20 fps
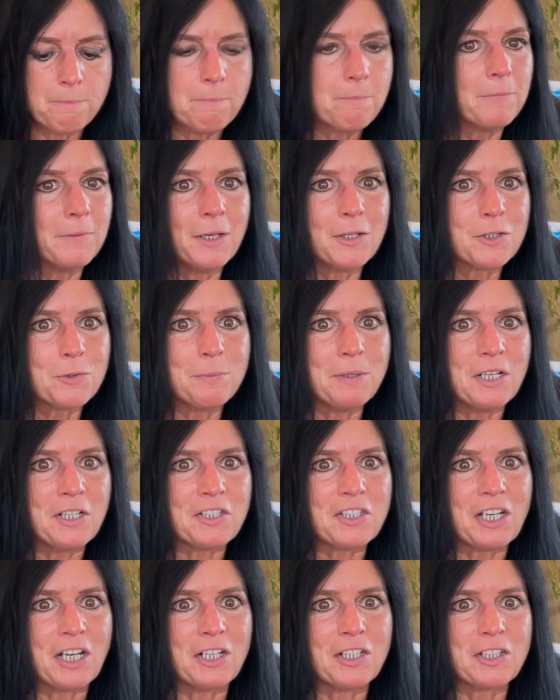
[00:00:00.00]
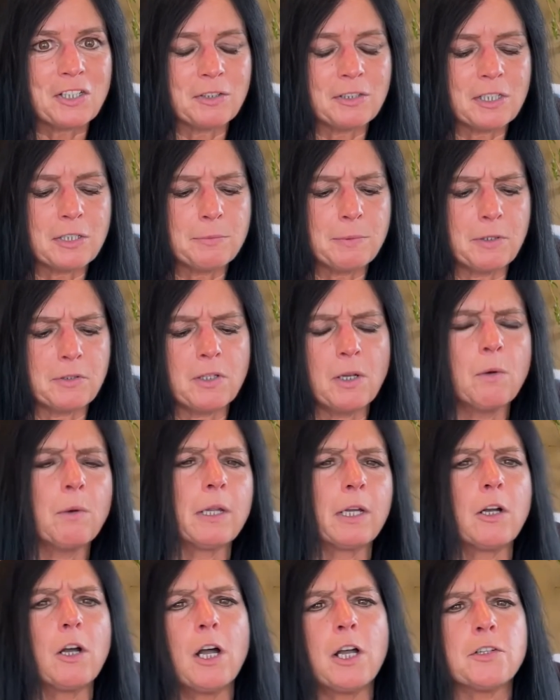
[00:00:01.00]
It's being said, sometimes people say, oh,
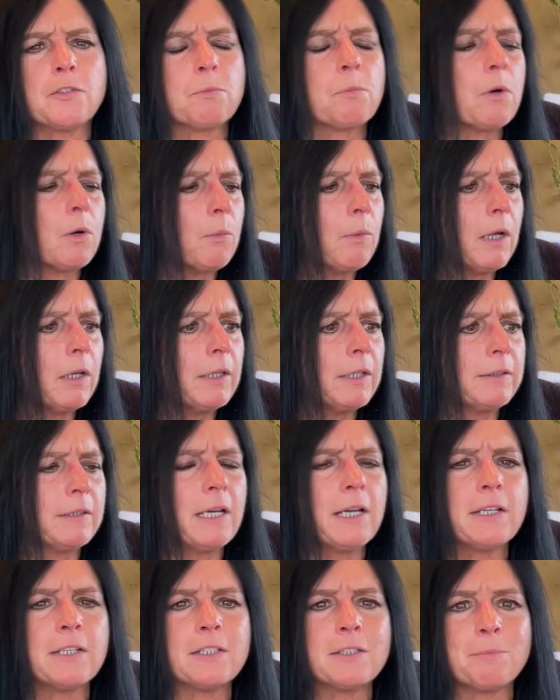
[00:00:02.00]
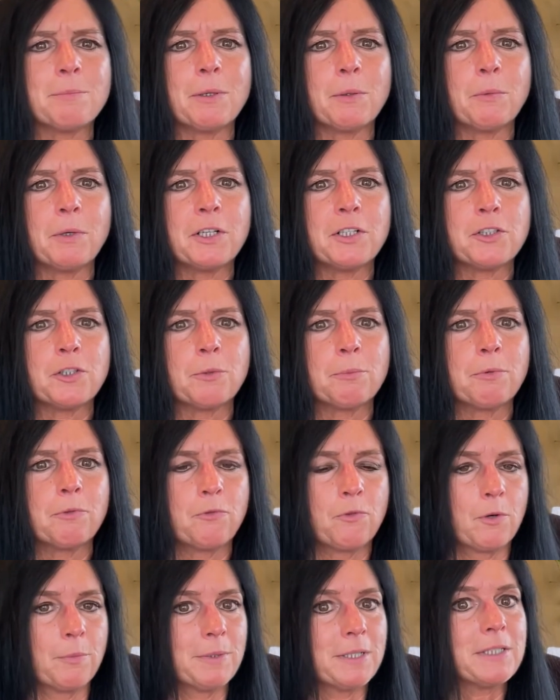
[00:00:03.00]
it costs more. Well, it does, but what is your
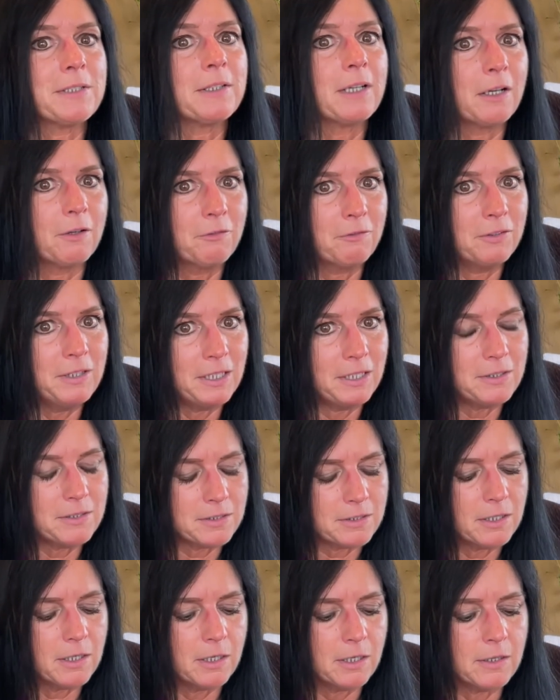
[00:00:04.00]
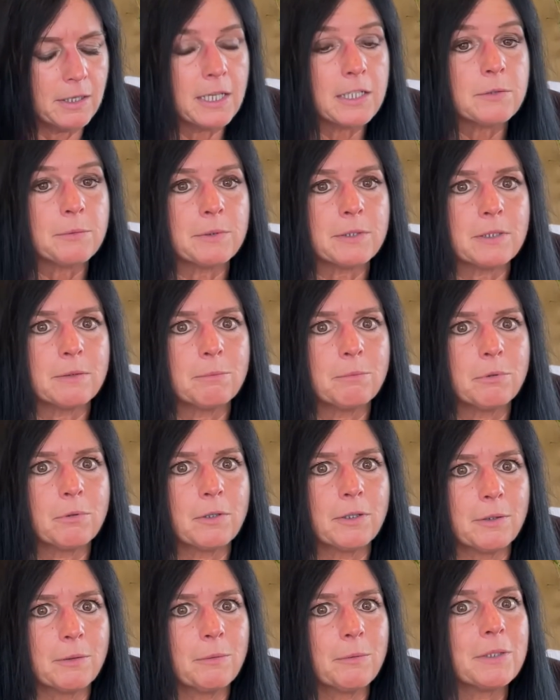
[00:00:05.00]
performance net of fees? That's what's
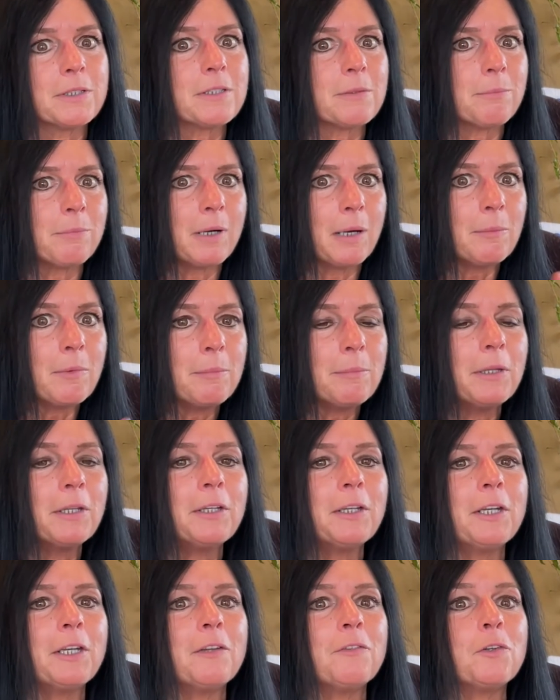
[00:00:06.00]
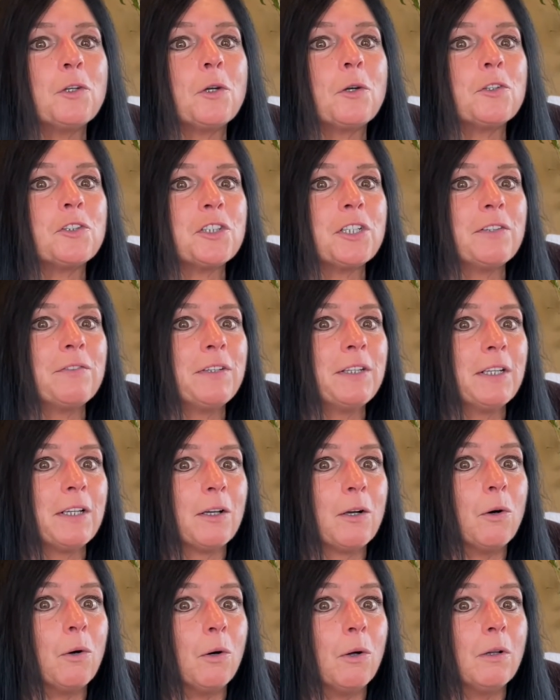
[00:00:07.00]
important. What's the probability of you achieving the
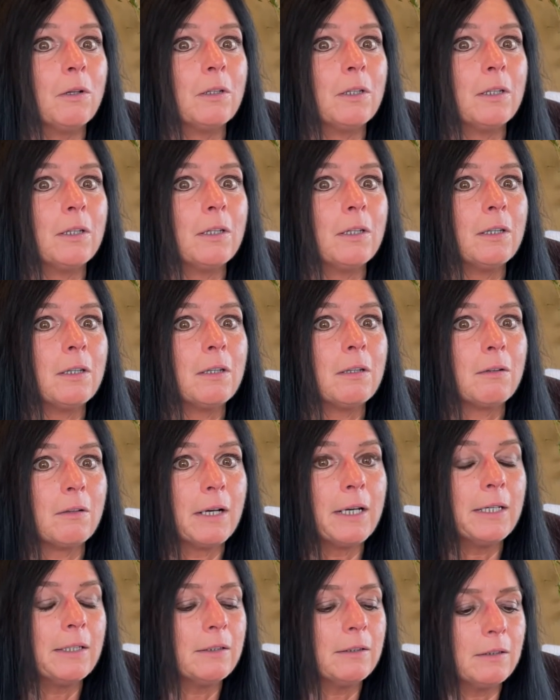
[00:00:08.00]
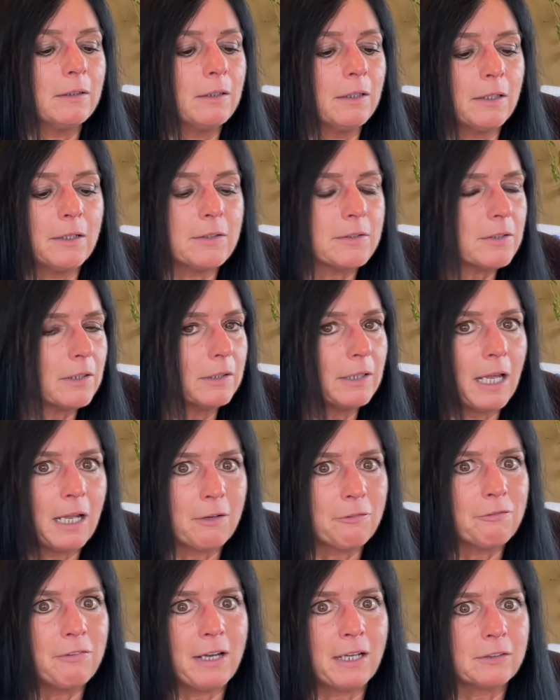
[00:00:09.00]
goal, right? It's a lot
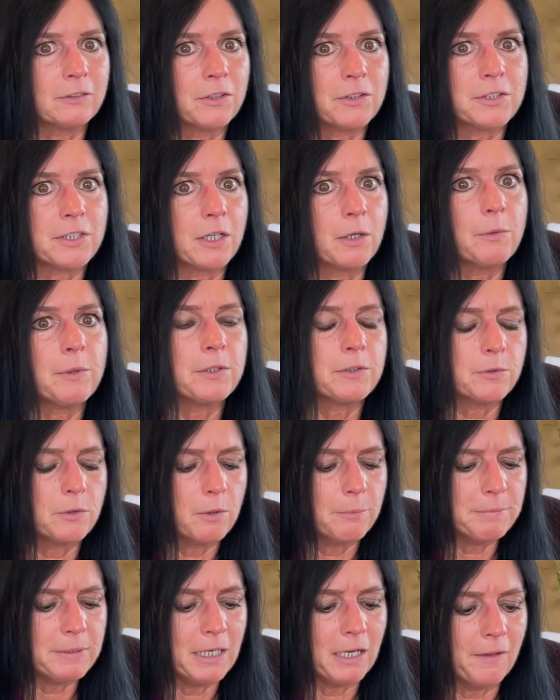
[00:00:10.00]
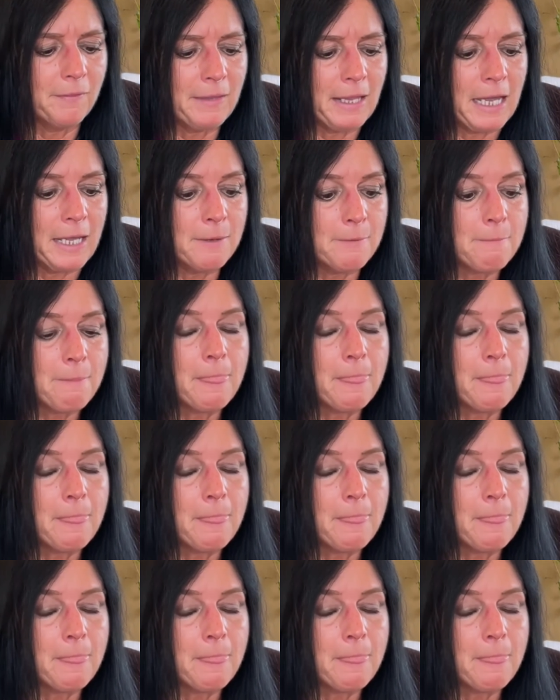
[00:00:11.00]
of factors that go into it beyond that.